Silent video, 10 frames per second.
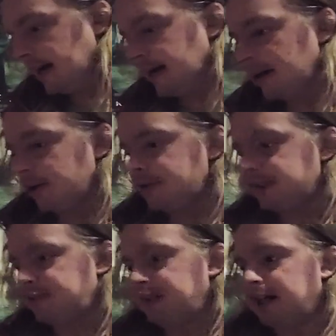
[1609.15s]
And I got
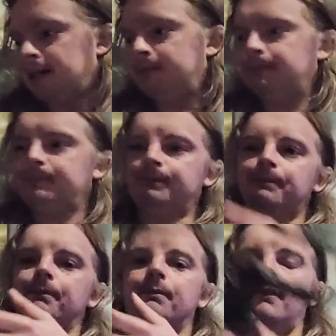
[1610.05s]
this figure,
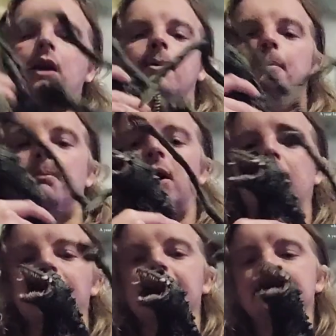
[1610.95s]

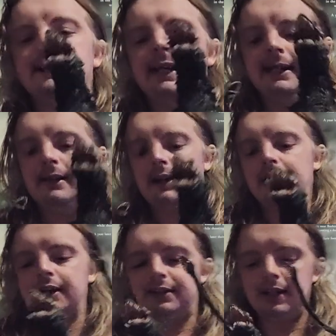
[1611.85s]
Biollante,
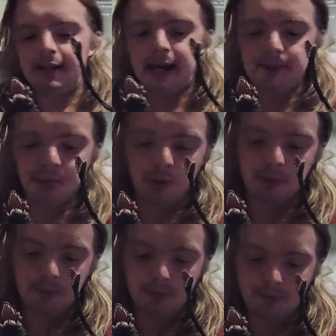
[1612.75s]
and I did had
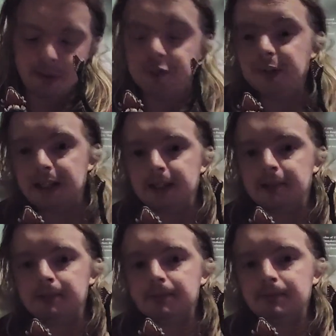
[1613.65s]
problems with this figure.
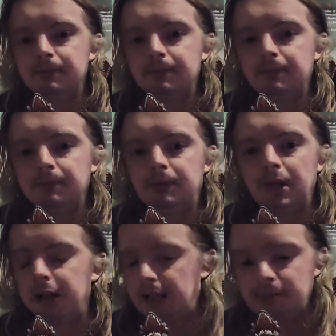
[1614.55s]

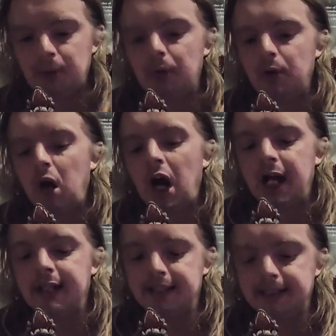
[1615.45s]
Don't get me wrong,
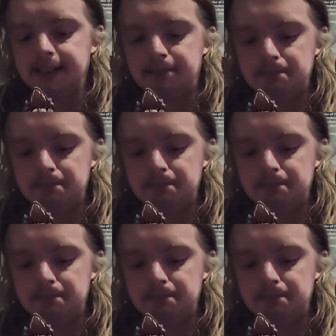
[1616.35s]
I did.